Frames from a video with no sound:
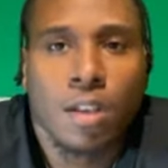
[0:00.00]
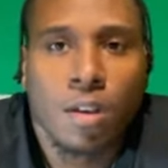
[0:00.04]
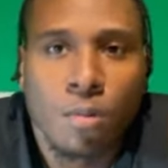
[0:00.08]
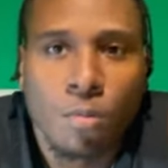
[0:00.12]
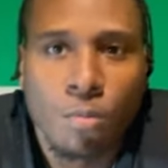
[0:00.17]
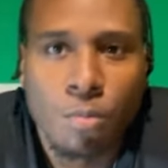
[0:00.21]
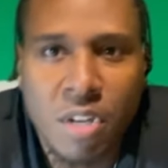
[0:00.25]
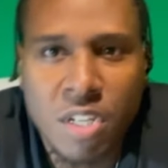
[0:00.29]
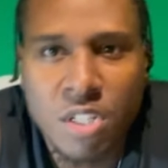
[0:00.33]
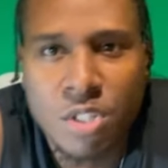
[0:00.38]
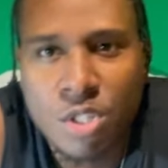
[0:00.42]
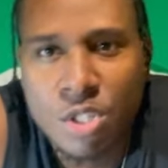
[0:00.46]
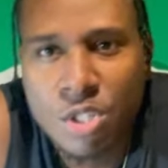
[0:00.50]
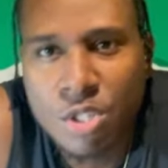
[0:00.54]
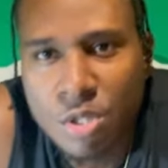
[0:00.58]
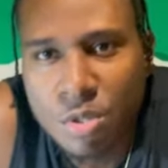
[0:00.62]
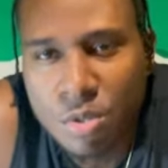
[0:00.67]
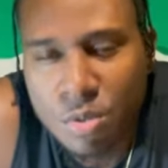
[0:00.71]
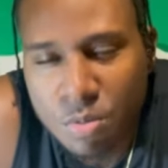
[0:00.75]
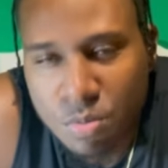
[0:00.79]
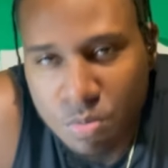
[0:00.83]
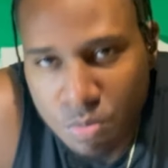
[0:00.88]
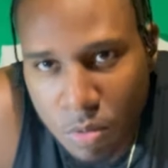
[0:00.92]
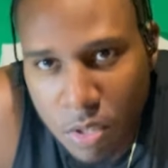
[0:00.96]

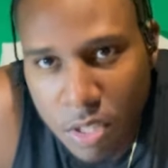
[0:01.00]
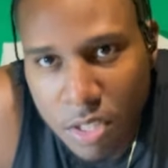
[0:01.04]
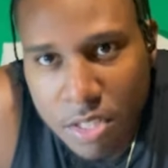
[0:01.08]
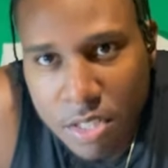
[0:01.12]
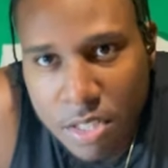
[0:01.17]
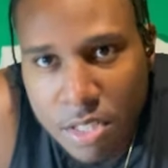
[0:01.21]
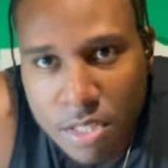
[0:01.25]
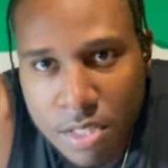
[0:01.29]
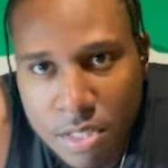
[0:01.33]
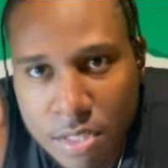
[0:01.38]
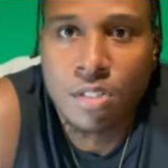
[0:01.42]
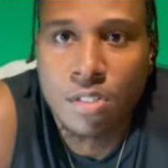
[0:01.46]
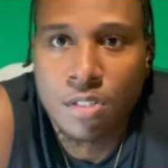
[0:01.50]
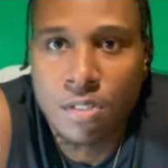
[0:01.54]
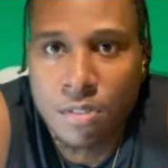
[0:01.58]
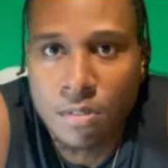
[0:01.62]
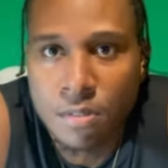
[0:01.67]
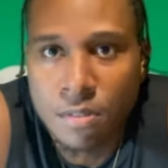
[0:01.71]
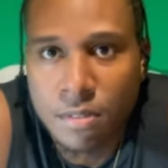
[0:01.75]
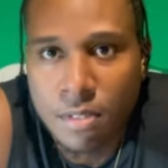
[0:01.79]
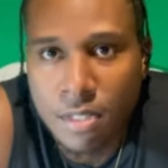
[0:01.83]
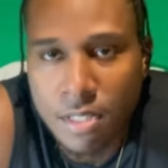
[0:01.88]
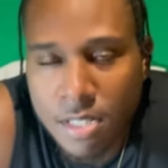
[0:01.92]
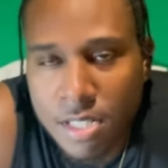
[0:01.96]
which was
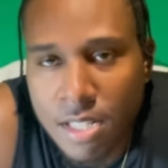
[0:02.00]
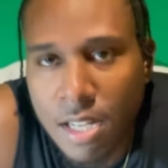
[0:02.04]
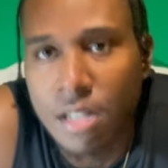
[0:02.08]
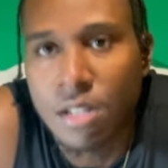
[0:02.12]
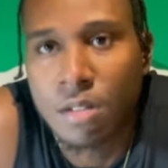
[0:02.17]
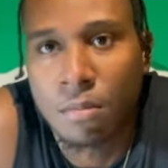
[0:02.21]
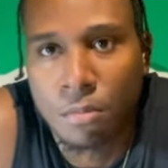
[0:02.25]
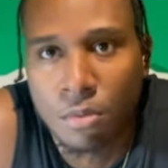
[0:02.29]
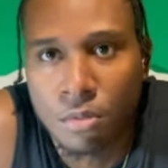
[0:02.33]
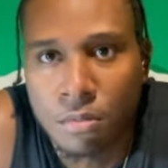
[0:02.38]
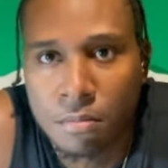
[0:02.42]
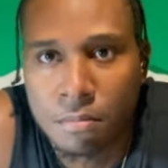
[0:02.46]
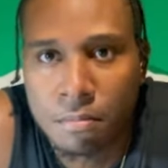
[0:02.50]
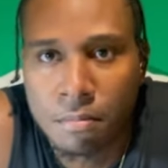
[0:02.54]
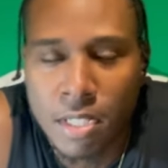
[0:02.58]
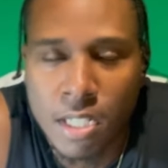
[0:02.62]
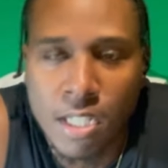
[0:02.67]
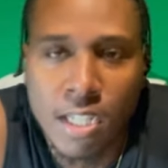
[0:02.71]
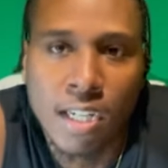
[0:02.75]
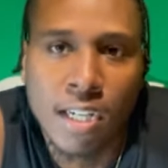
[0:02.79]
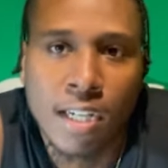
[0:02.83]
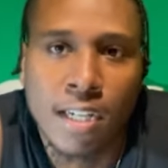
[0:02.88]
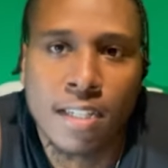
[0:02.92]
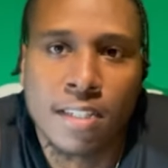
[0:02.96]
acceptable
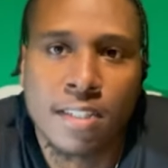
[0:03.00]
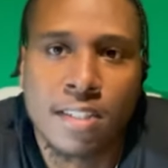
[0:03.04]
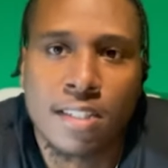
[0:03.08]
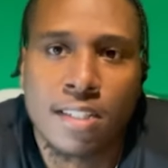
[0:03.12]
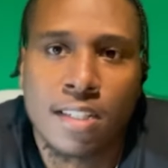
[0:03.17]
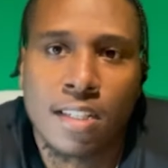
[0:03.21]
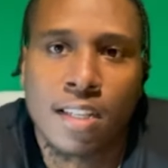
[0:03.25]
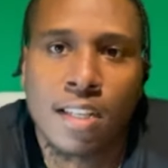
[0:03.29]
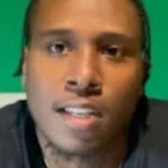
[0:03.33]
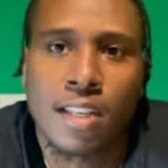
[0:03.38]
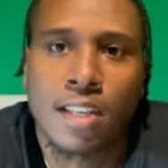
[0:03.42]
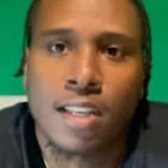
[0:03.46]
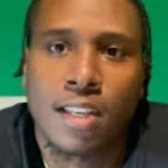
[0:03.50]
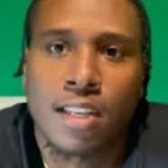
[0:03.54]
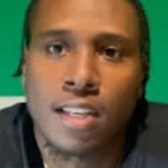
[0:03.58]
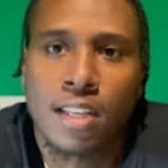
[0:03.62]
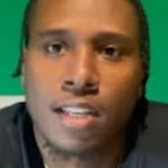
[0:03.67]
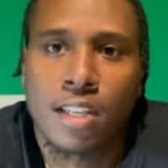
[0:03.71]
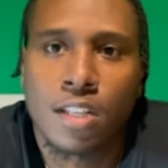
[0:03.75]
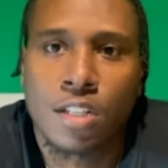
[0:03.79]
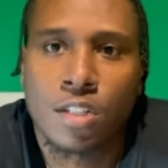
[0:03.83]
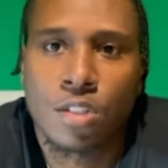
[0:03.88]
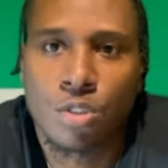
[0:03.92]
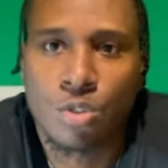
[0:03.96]
because
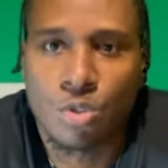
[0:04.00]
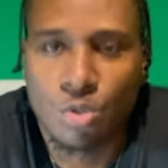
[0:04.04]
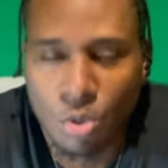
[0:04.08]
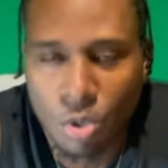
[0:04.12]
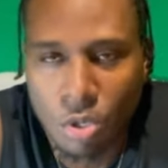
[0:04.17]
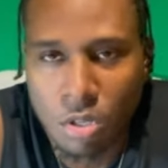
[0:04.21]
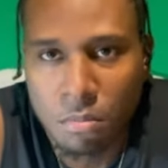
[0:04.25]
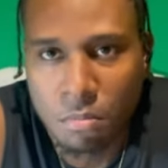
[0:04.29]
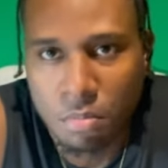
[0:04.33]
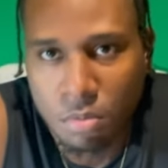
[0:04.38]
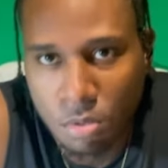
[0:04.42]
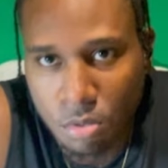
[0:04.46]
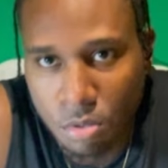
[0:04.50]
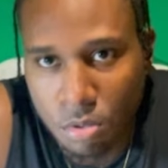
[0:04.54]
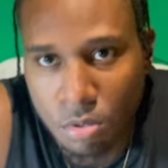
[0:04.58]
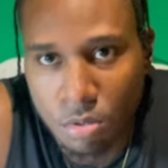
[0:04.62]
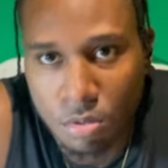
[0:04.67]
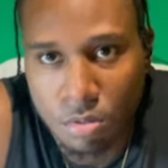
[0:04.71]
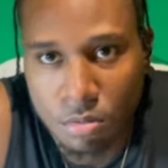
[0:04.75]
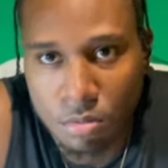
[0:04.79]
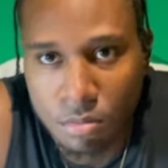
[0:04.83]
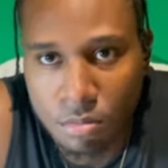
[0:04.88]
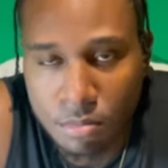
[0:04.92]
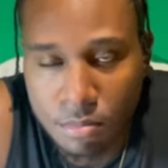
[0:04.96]
Jordan
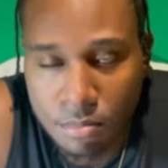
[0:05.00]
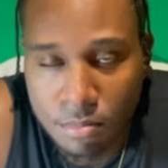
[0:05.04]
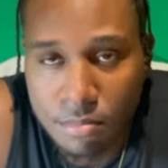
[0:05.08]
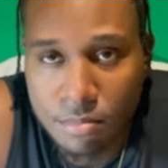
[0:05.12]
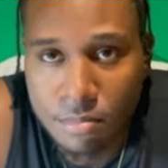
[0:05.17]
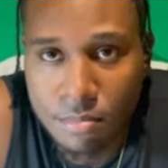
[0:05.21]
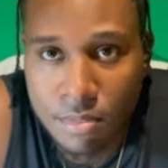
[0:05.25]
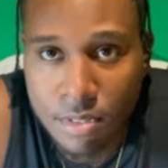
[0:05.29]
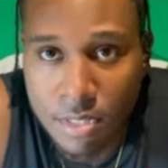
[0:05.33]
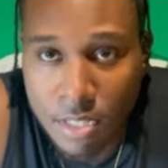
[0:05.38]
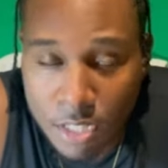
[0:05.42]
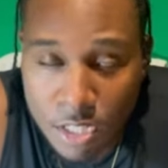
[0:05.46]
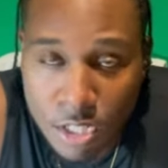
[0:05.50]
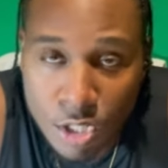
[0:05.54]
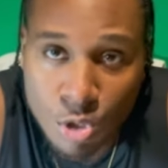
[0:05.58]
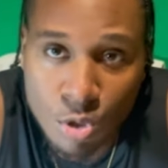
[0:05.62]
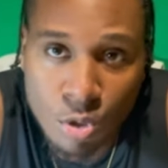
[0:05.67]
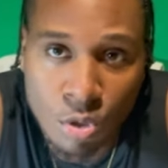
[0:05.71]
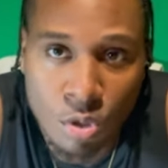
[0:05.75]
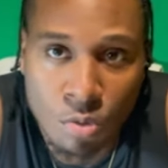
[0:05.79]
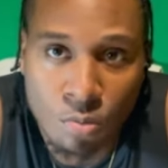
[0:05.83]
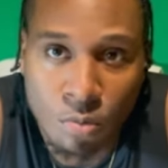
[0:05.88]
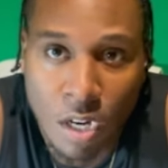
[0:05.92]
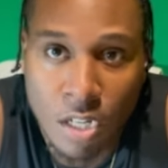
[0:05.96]
Poole, Sissy
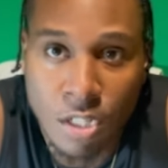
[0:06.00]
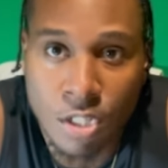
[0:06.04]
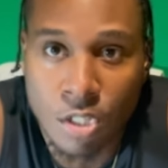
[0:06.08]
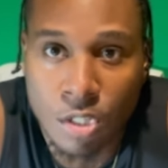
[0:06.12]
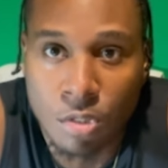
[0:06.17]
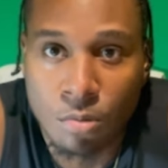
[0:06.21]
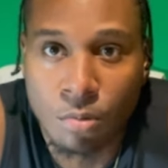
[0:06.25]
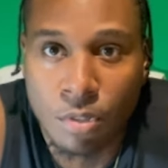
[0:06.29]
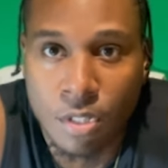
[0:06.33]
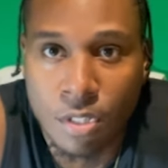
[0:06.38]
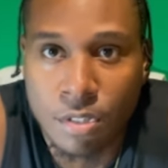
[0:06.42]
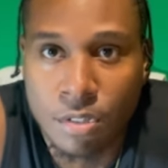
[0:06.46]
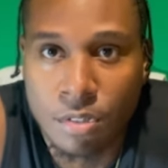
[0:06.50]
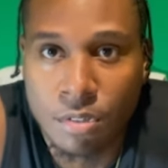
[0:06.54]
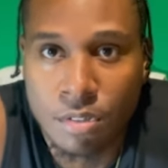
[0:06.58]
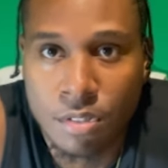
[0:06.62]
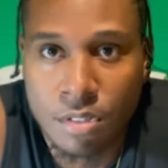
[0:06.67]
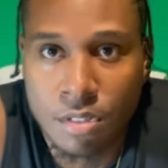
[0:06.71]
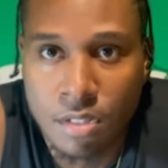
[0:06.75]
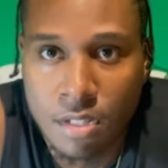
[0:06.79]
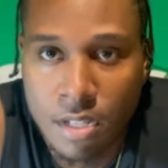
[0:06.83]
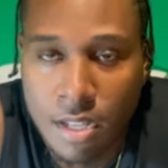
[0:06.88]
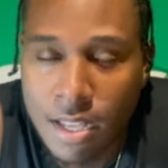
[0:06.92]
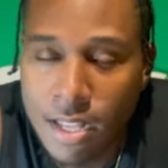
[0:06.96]
Jordan watches the
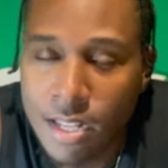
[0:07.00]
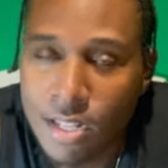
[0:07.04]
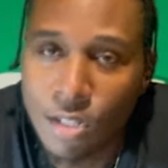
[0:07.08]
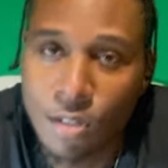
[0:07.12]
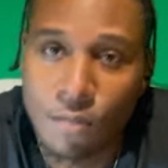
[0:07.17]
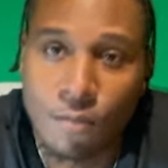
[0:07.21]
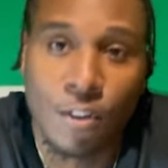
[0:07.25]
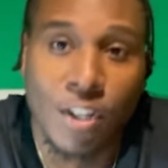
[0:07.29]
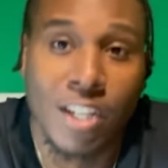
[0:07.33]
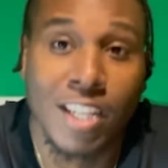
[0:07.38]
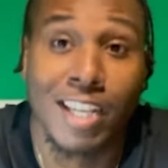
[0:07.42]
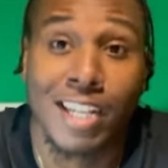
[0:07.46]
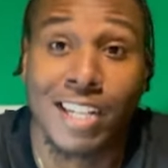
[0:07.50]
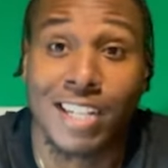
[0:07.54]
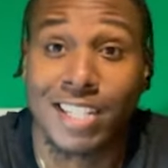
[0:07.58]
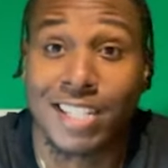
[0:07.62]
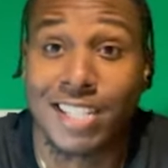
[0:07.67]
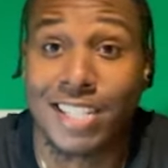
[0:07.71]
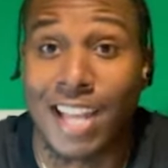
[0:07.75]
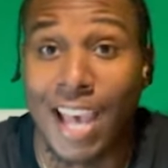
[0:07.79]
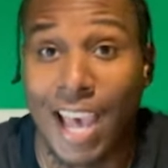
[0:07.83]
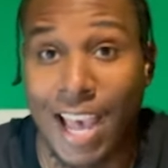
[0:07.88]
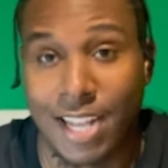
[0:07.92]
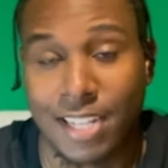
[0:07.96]
Wishers. Forget the
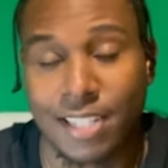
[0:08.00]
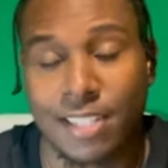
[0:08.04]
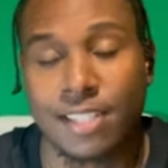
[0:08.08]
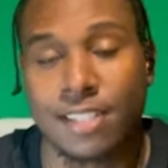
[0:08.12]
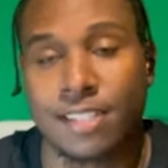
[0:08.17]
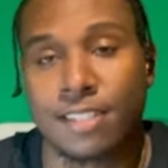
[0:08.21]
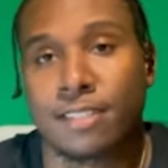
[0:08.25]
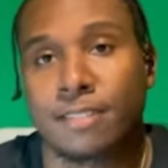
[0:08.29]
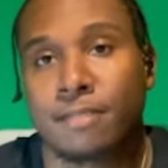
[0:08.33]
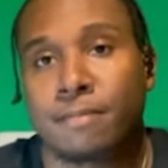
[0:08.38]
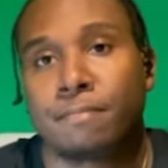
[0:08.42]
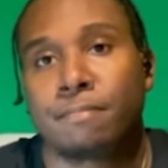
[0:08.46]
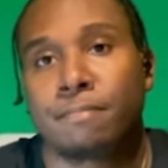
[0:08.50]
stats.